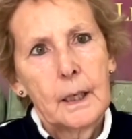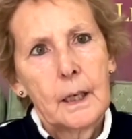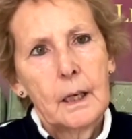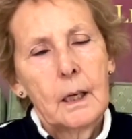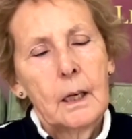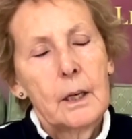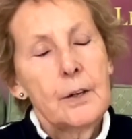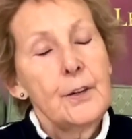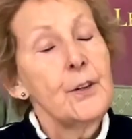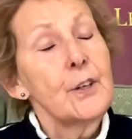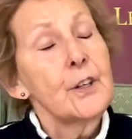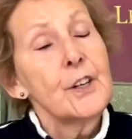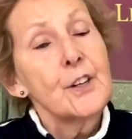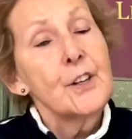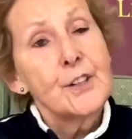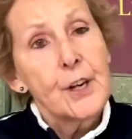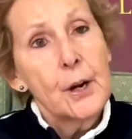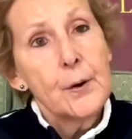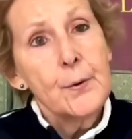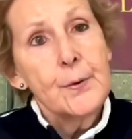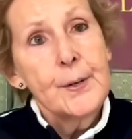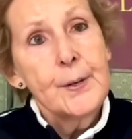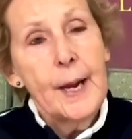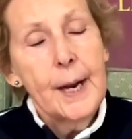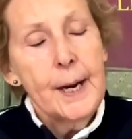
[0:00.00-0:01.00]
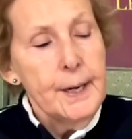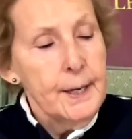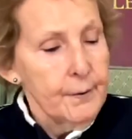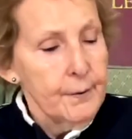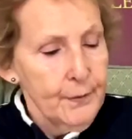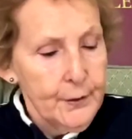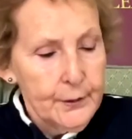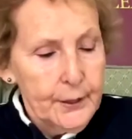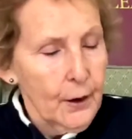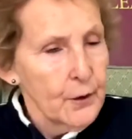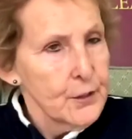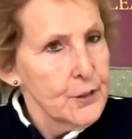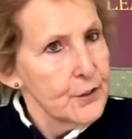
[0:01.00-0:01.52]
You can donate if you
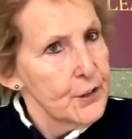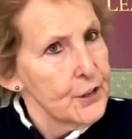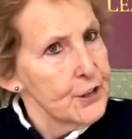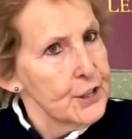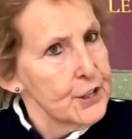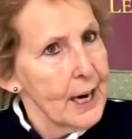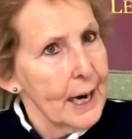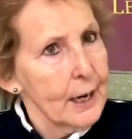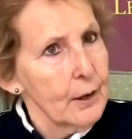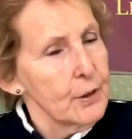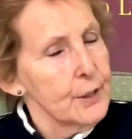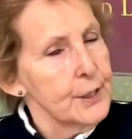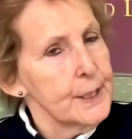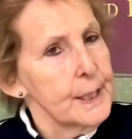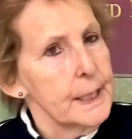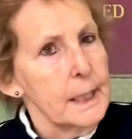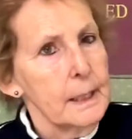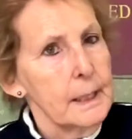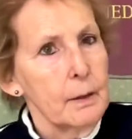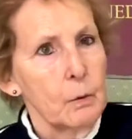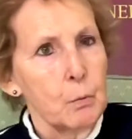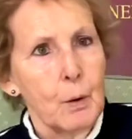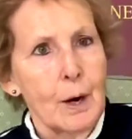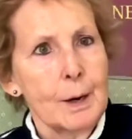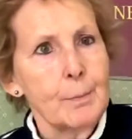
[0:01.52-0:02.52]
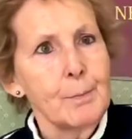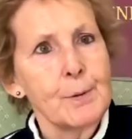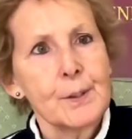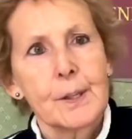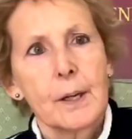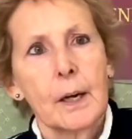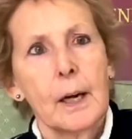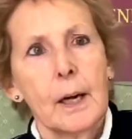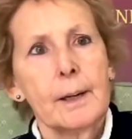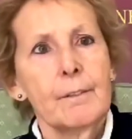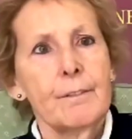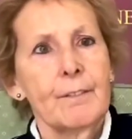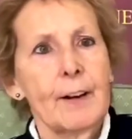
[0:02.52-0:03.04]
go to the charity
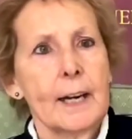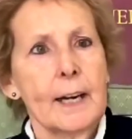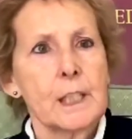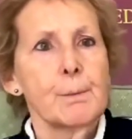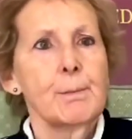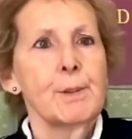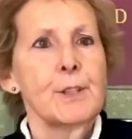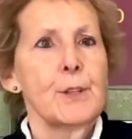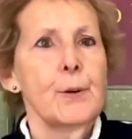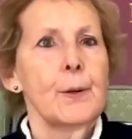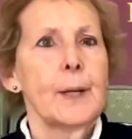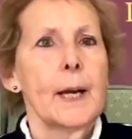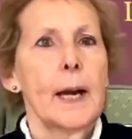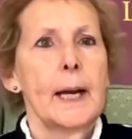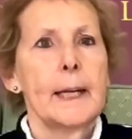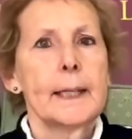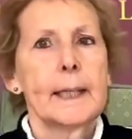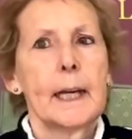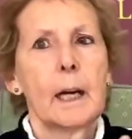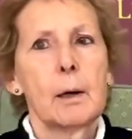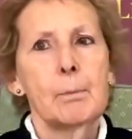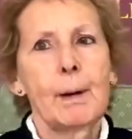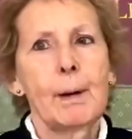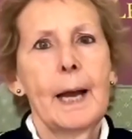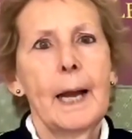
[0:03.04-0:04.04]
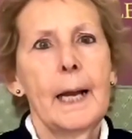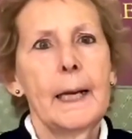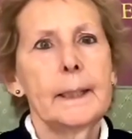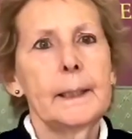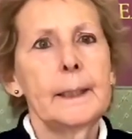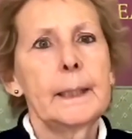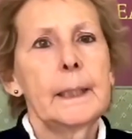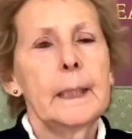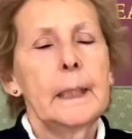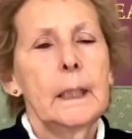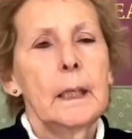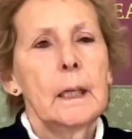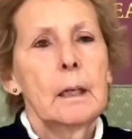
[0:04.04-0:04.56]
website, Fatima's UK campaign.
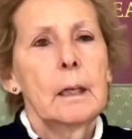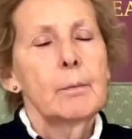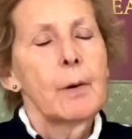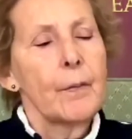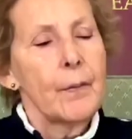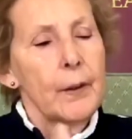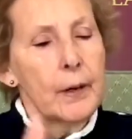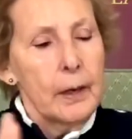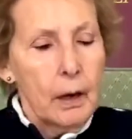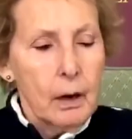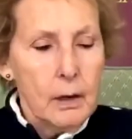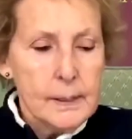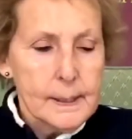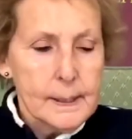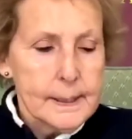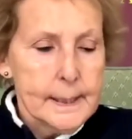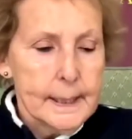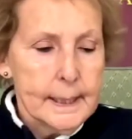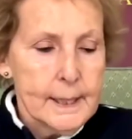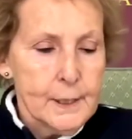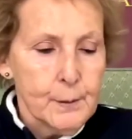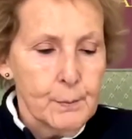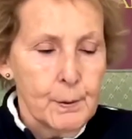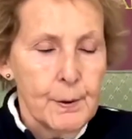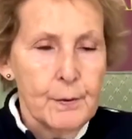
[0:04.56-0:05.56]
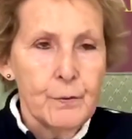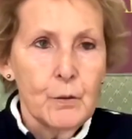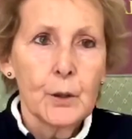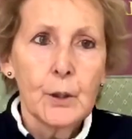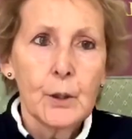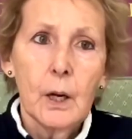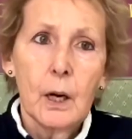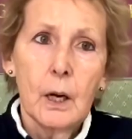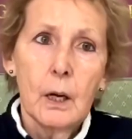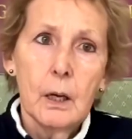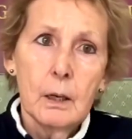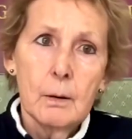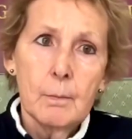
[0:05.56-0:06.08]
But the last thing is, we've got
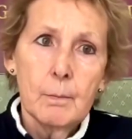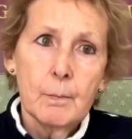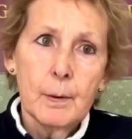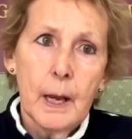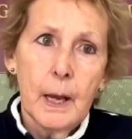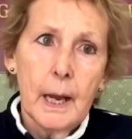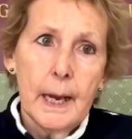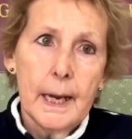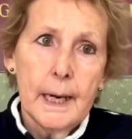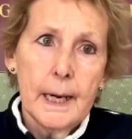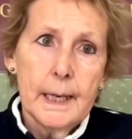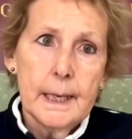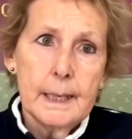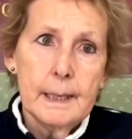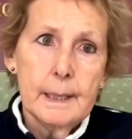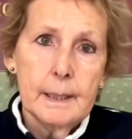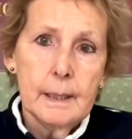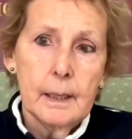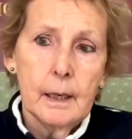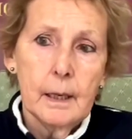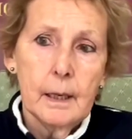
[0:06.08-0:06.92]
a